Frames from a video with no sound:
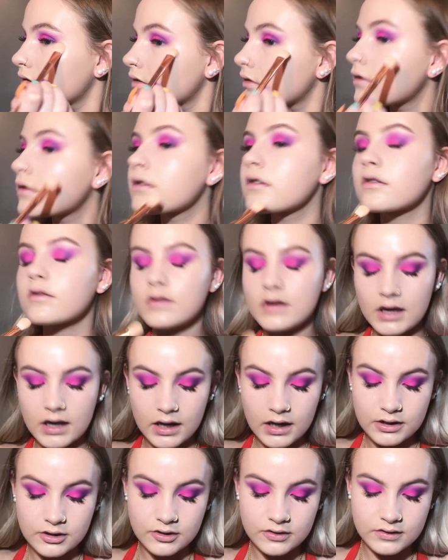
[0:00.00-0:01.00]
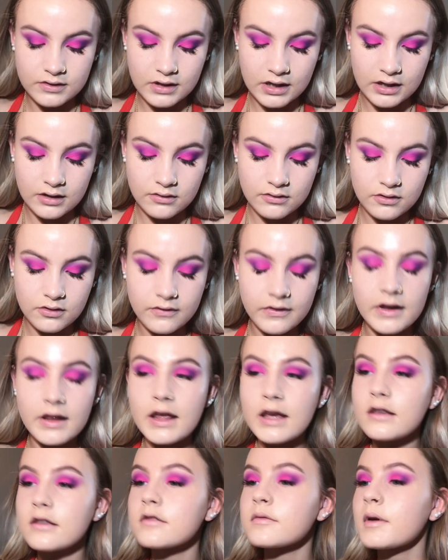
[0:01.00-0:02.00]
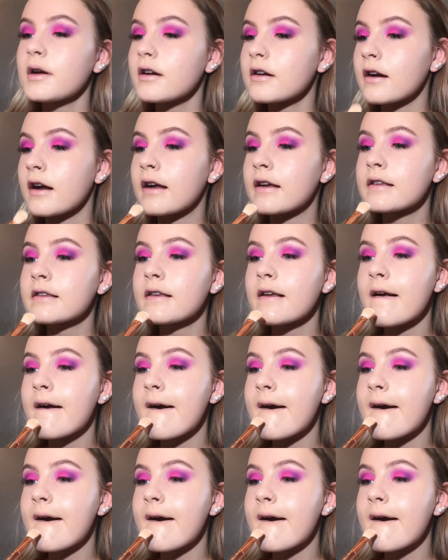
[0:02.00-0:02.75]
So yeah, I don't know if I like this powder, guys.